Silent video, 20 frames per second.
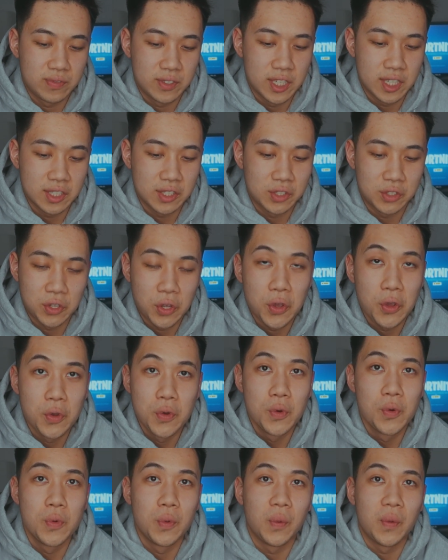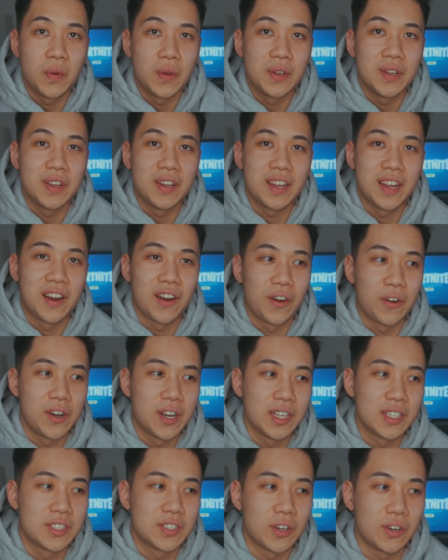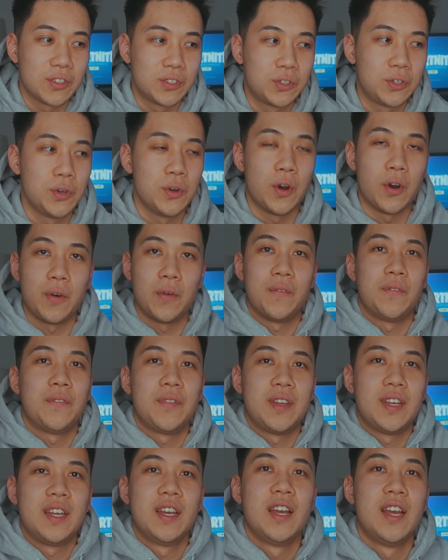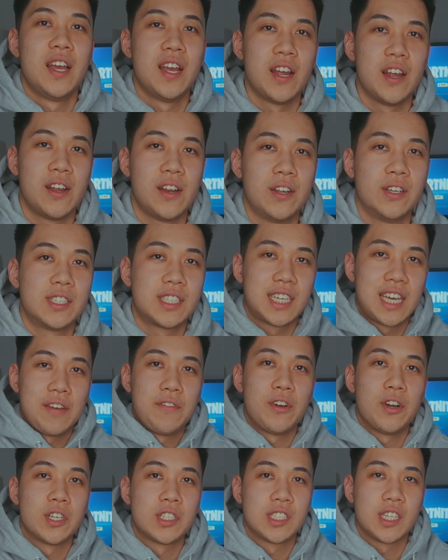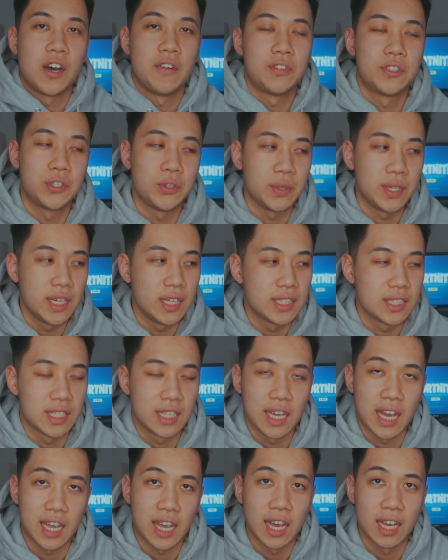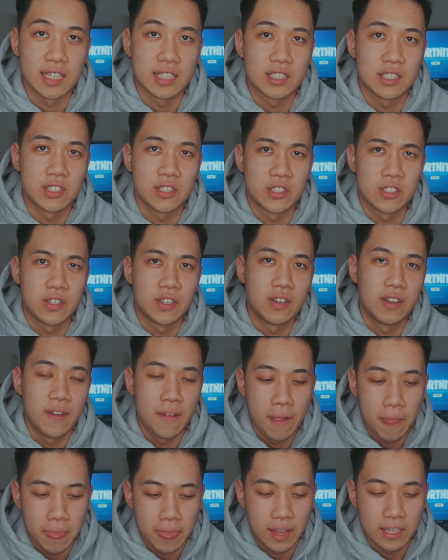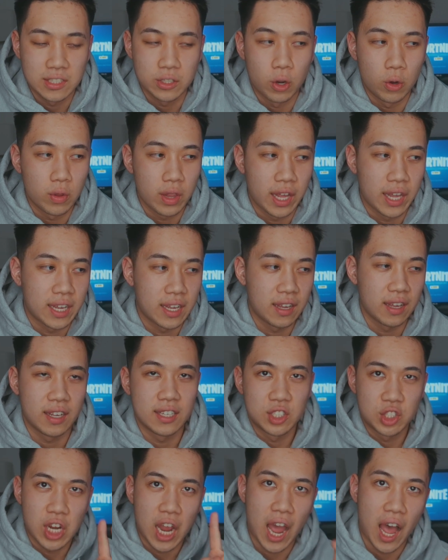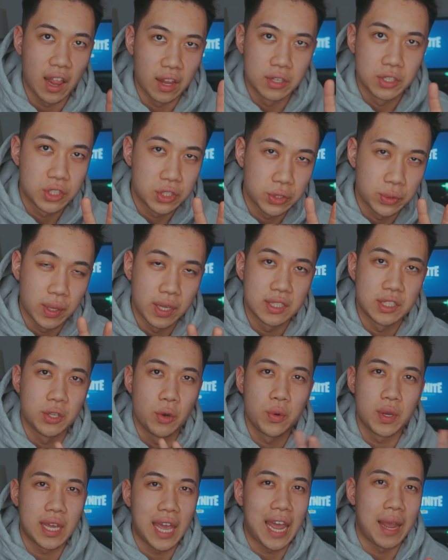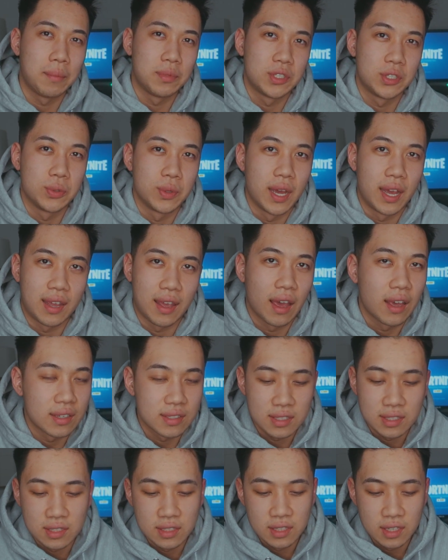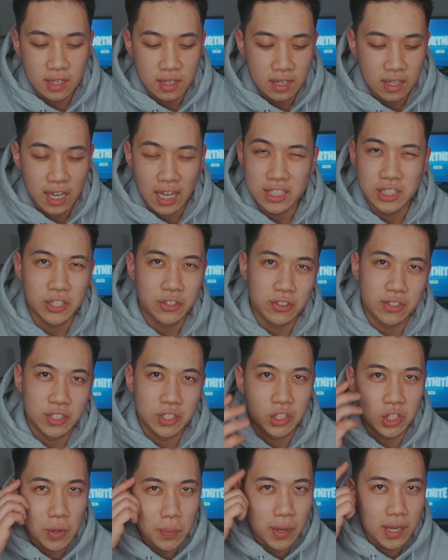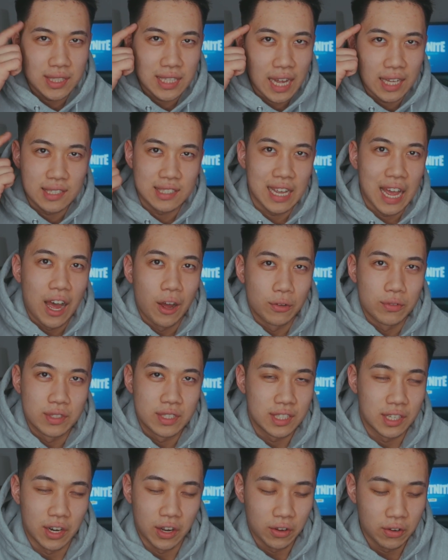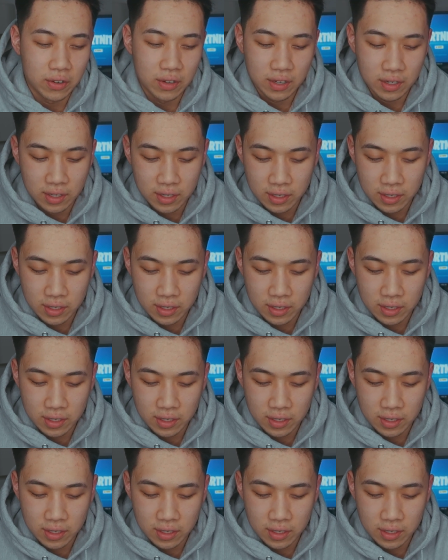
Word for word: you're just too, you know, you're just too, you're just giving yourself too easily, I guess. There's no like, challenge to it. There's no game to it, I guess. As stupid as that sounds, you know?